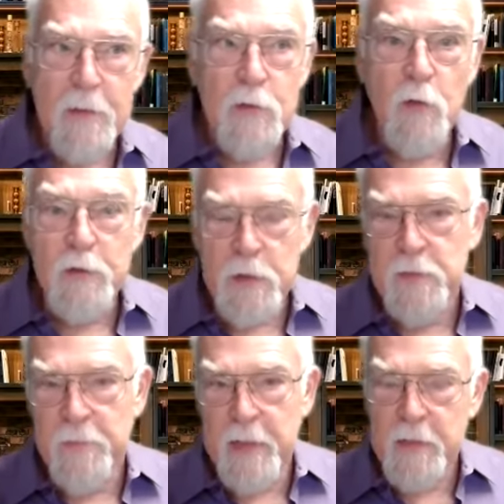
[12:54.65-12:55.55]
So it
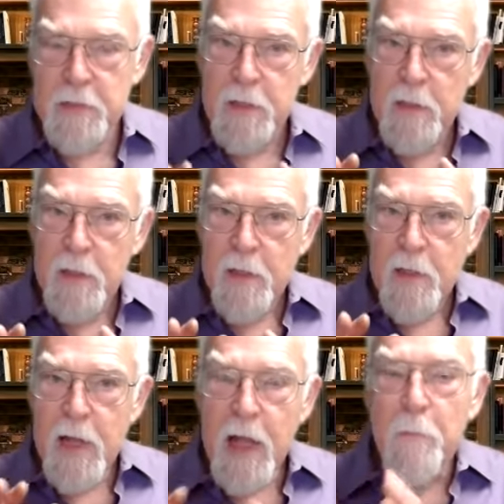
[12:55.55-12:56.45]
just means
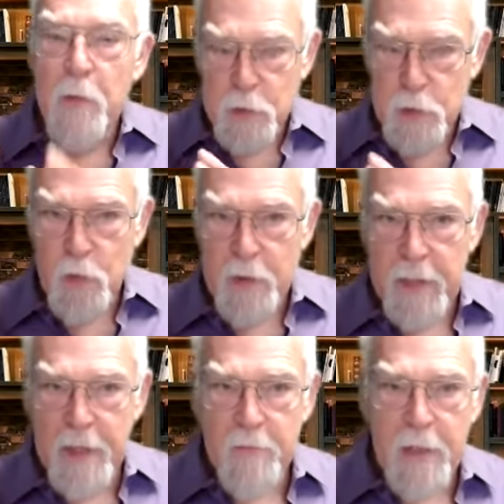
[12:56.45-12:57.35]
how much you
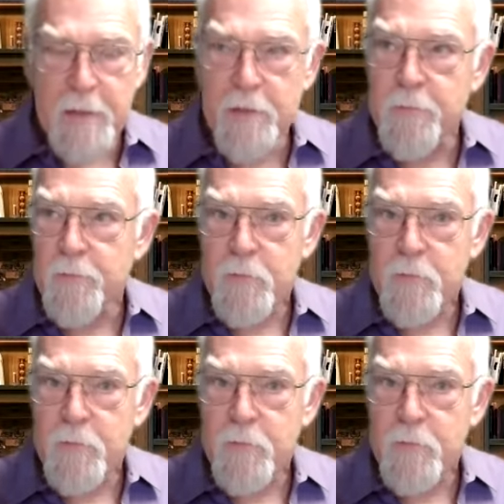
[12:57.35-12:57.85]
look at, right?